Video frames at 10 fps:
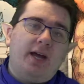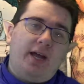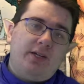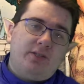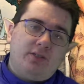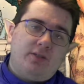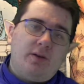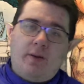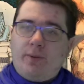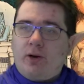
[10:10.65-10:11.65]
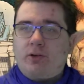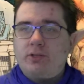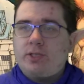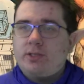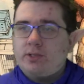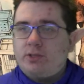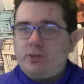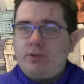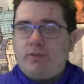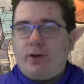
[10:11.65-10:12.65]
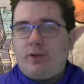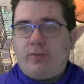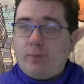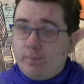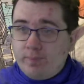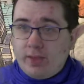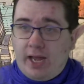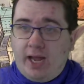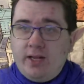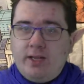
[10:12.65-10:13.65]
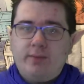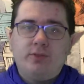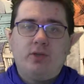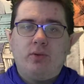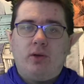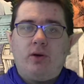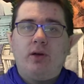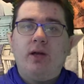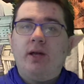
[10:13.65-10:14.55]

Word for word: and apologize to his father for hating him so long